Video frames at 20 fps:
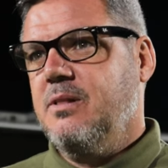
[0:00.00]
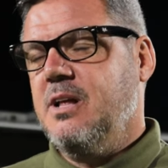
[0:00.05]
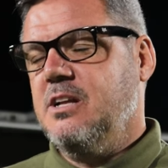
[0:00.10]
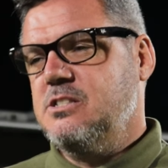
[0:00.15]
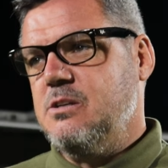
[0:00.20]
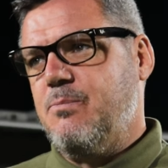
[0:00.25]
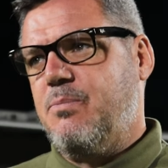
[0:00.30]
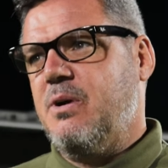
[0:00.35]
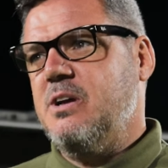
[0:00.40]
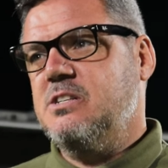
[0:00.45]

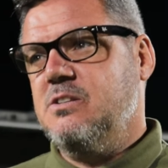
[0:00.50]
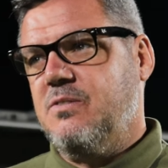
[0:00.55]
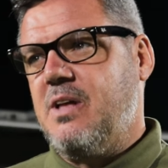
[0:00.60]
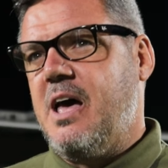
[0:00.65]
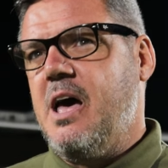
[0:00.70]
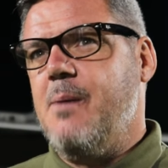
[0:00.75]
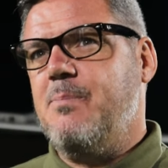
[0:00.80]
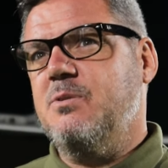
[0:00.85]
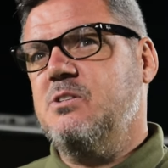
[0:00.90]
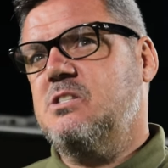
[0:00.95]
That's impressive.
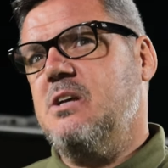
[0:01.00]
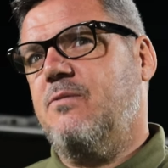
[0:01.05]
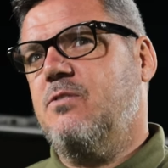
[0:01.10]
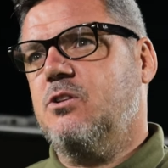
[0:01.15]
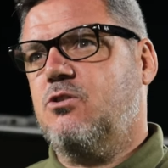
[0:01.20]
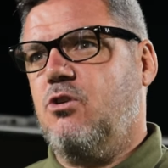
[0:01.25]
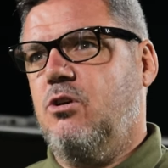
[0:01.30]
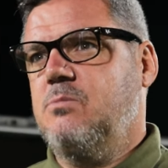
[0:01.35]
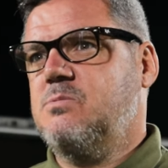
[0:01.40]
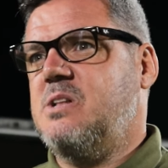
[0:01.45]
That happened
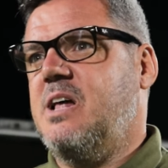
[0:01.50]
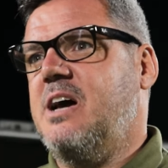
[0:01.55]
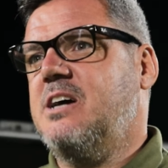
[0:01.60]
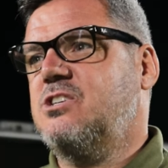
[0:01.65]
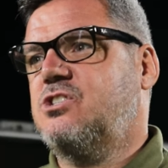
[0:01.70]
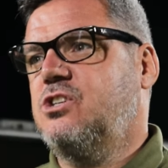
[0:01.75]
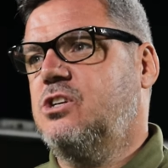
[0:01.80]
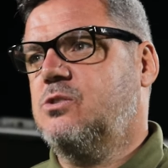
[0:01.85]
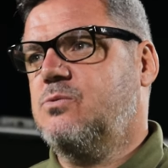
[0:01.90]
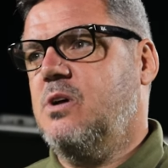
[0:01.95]
several times
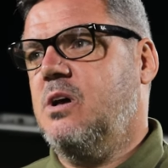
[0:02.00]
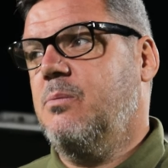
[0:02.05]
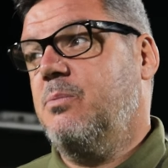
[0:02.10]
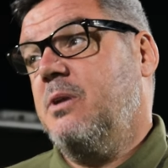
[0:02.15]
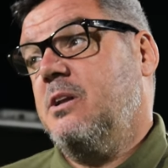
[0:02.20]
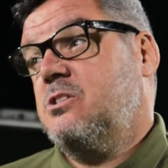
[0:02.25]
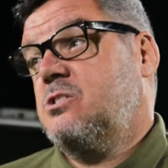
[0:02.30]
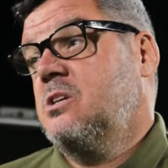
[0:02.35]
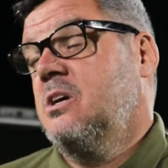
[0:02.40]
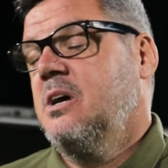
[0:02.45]
last year as well.
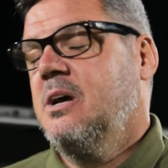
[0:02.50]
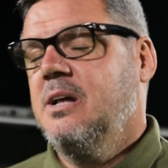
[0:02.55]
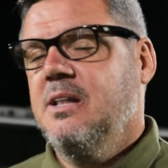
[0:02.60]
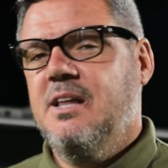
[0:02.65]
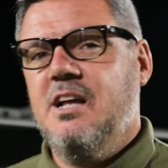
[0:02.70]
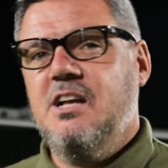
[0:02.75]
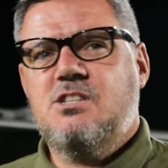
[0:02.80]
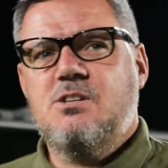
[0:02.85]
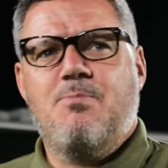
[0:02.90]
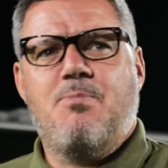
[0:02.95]
But
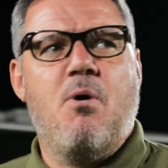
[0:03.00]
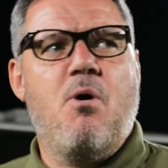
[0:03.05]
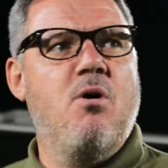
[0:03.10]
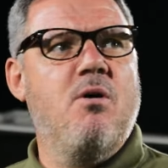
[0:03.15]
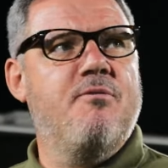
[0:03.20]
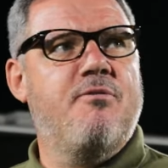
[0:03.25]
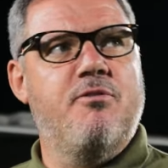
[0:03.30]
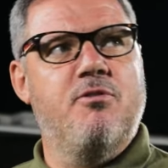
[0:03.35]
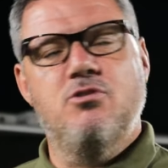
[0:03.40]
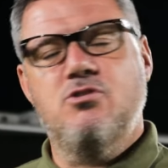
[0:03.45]
that's
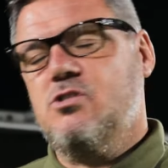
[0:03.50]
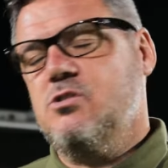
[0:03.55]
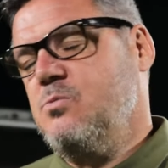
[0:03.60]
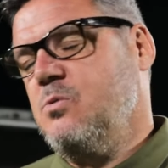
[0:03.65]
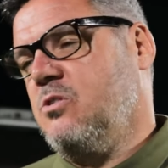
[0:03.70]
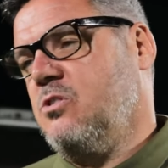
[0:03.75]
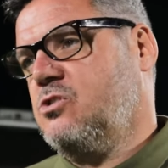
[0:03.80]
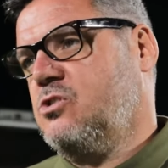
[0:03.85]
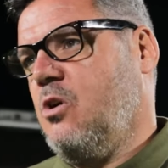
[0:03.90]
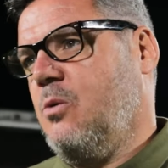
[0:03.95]
important for us because
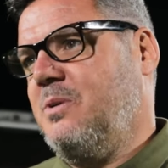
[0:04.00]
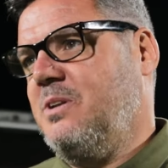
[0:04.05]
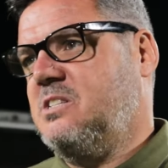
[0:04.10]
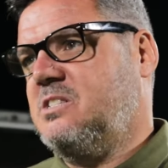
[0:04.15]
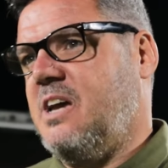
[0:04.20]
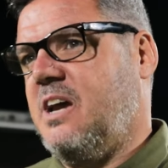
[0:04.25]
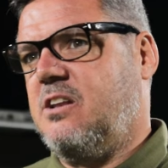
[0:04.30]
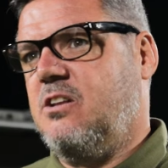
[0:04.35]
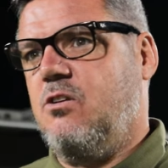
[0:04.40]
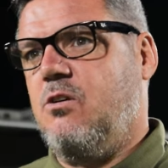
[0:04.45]
we've got so many
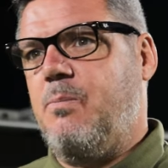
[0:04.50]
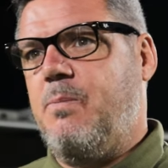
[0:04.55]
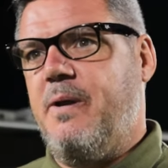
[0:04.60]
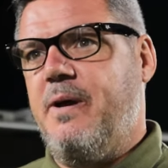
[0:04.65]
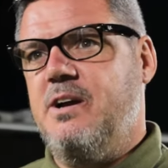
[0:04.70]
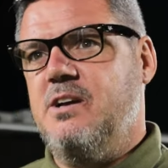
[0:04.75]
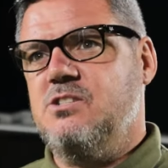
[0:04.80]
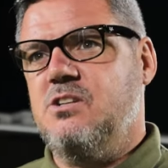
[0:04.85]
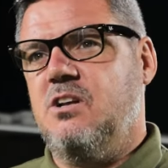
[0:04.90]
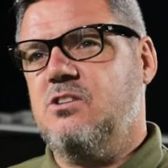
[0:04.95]
technical
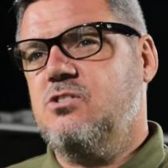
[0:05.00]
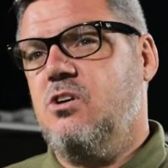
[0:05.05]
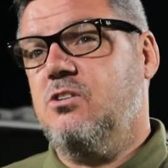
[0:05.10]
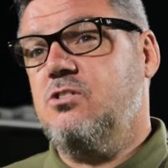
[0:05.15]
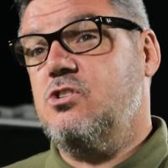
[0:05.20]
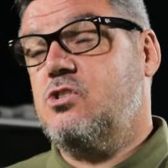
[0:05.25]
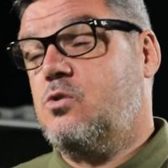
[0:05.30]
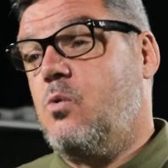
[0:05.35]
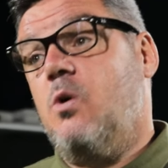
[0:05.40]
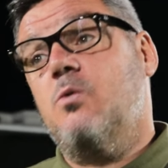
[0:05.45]
players. And I
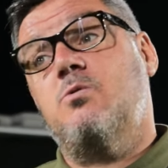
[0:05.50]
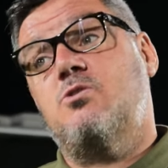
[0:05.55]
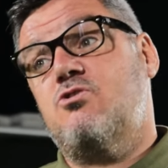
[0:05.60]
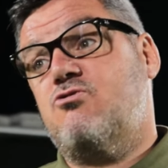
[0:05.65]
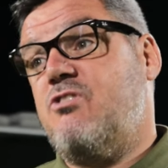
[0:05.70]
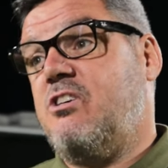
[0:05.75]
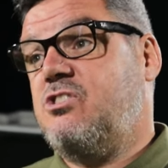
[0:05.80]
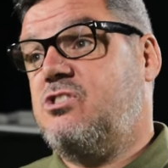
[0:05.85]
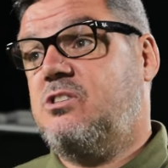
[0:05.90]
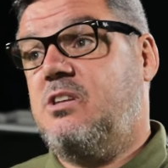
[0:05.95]
thought the squad was
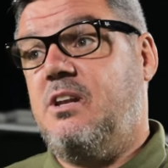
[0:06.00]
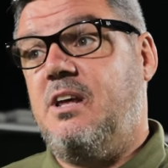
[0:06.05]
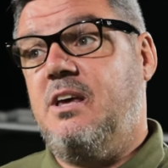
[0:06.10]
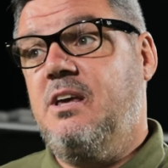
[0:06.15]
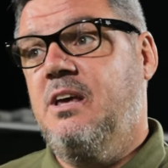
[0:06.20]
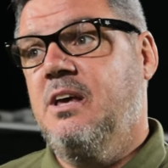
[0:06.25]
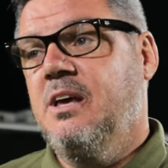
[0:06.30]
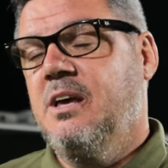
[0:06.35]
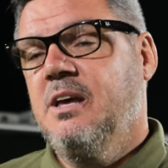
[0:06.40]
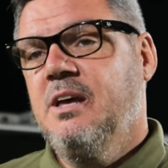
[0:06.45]
stretched
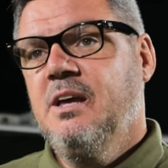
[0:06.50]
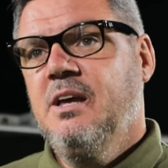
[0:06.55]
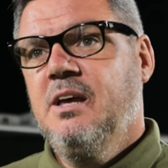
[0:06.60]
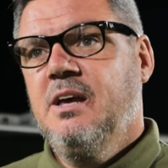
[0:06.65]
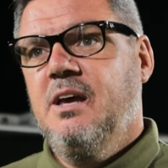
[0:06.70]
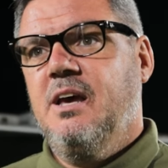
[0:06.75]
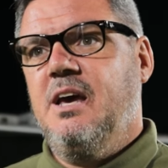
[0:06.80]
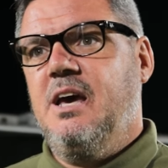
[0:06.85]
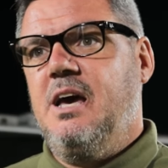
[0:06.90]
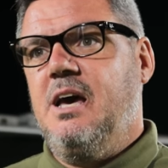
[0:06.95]
today.
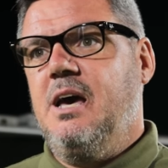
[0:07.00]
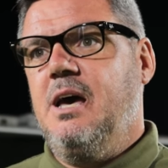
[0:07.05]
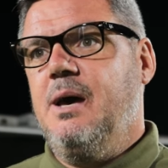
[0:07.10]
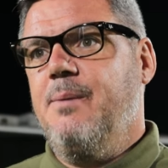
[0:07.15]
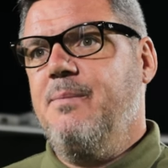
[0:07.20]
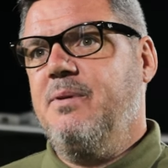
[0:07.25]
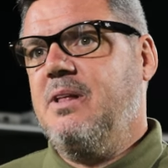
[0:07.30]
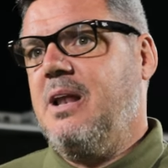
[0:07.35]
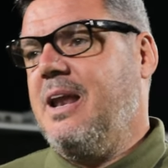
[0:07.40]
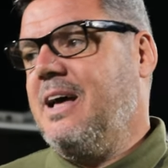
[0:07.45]

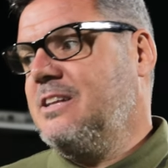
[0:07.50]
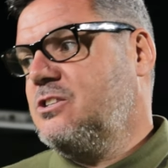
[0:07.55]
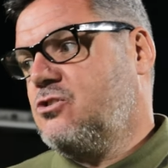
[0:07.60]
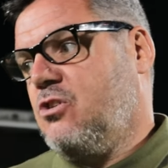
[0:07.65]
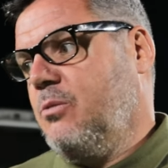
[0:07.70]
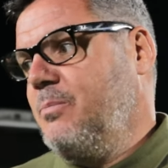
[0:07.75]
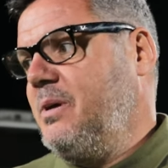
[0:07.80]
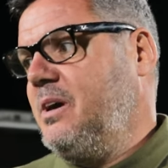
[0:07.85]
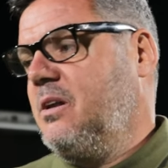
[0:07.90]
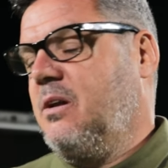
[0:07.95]
And the lads
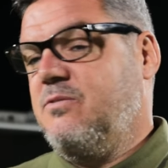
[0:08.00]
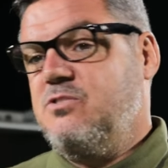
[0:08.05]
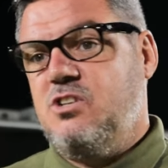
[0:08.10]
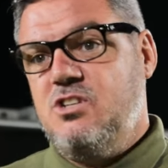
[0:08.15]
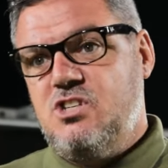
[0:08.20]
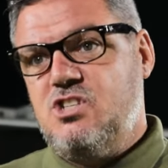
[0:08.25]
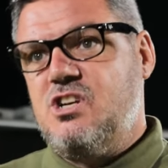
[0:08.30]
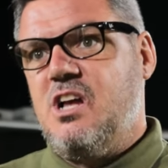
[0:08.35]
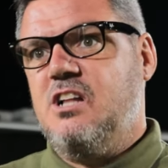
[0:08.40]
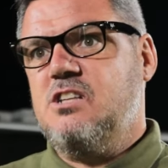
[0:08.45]
come in.
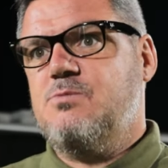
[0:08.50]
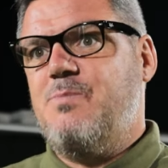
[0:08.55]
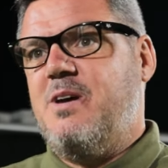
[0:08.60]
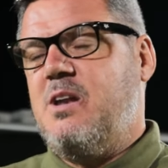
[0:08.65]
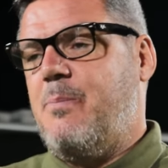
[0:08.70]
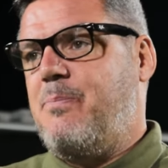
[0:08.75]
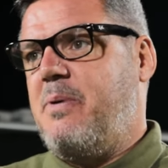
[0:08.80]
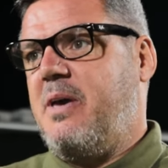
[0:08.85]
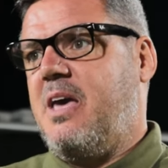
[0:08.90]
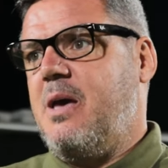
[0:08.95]
Obviously, Schultz
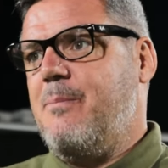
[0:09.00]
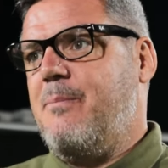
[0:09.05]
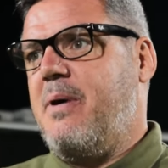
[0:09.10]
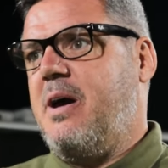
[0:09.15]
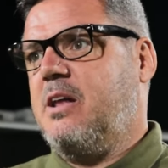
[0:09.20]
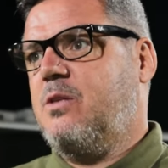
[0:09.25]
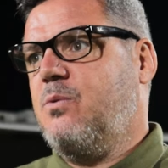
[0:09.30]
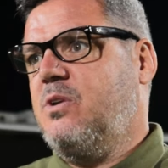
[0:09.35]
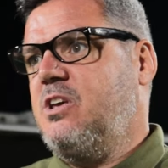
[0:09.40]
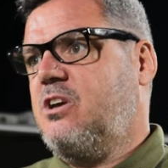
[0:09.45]
made a big
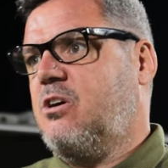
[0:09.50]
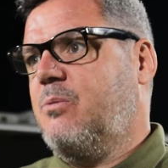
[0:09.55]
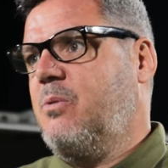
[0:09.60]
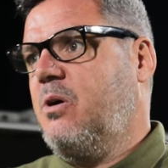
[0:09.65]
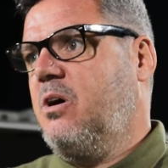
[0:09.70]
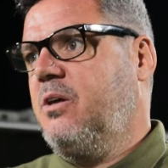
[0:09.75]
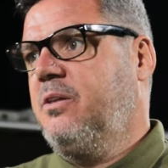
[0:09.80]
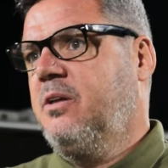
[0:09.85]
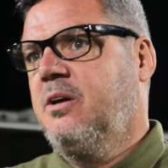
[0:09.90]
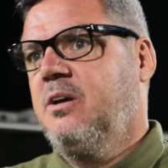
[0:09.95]
impact when he come
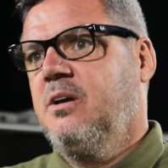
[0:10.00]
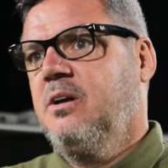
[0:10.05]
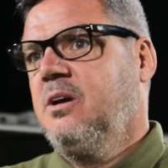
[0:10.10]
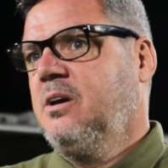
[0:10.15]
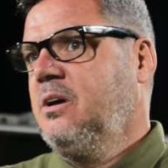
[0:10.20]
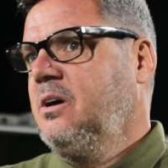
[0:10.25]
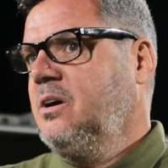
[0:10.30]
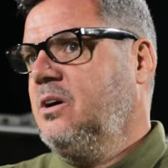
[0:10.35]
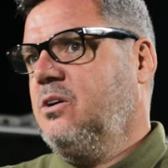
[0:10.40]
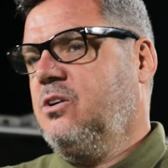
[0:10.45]
on.
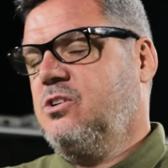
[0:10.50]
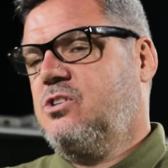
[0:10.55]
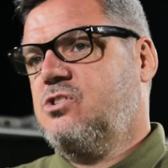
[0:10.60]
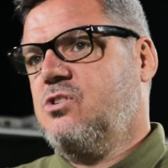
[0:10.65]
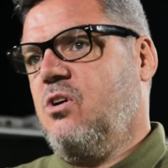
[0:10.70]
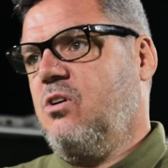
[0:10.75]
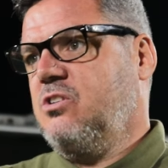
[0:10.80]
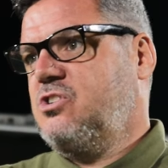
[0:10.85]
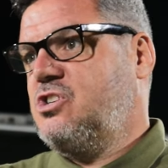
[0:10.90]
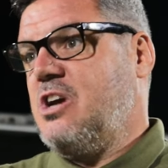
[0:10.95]
I
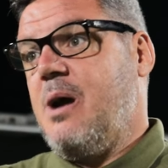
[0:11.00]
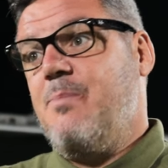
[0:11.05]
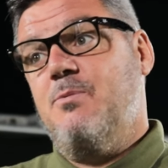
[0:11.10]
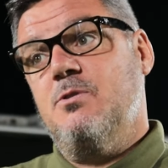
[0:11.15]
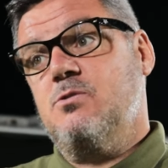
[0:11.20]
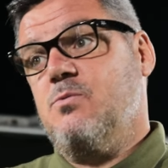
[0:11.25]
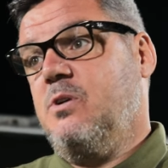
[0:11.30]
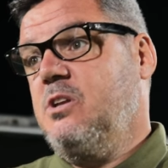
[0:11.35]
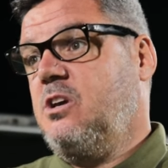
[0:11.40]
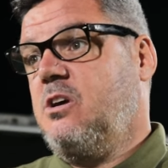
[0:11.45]
saw
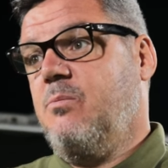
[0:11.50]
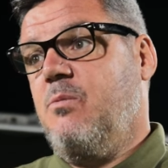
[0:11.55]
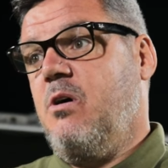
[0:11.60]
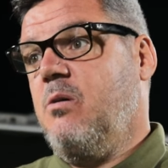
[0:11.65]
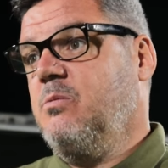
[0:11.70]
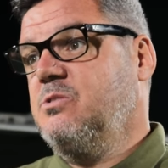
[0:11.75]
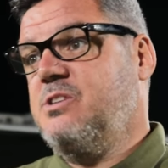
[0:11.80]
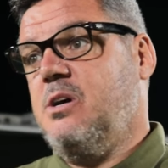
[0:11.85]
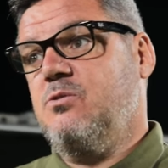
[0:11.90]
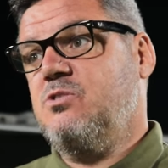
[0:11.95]
Chappers when he came
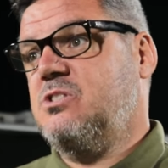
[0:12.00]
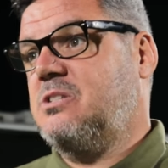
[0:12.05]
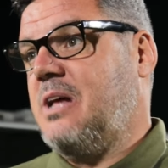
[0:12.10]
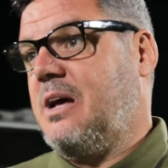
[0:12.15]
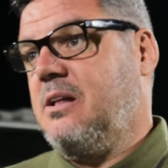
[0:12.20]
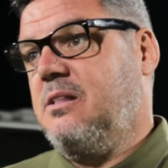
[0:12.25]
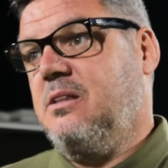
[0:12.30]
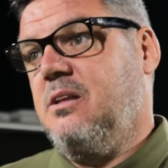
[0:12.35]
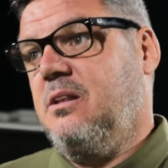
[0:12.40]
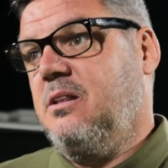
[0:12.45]
on was
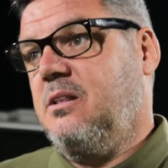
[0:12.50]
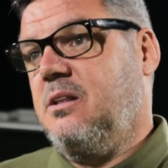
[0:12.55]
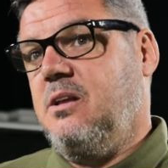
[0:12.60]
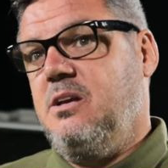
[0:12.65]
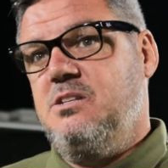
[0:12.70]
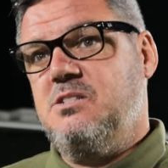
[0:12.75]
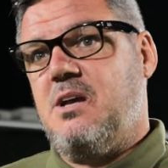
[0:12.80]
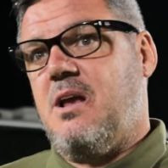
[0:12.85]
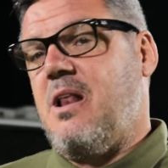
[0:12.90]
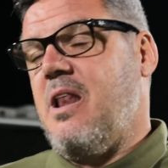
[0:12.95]
outstanding.
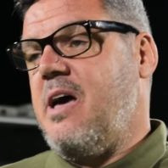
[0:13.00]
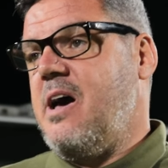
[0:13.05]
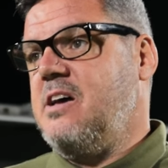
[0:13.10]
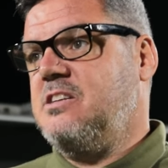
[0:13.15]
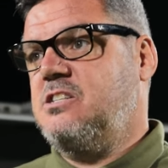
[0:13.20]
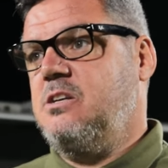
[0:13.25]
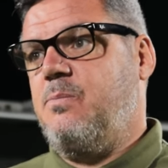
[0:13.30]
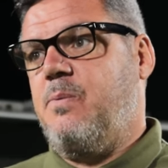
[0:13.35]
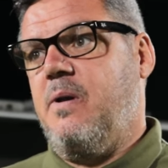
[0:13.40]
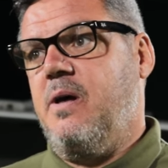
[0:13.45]
He's a
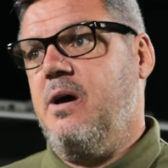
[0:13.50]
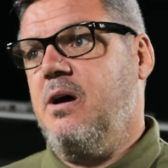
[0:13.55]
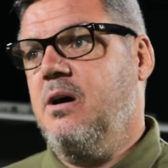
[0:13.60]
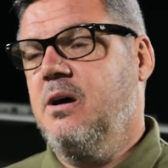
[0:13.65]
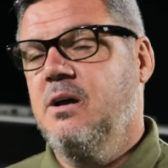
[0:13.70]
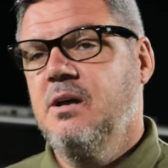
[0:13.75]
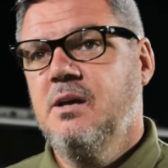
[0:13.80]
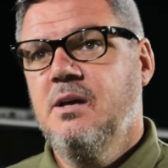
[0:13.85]
classy player.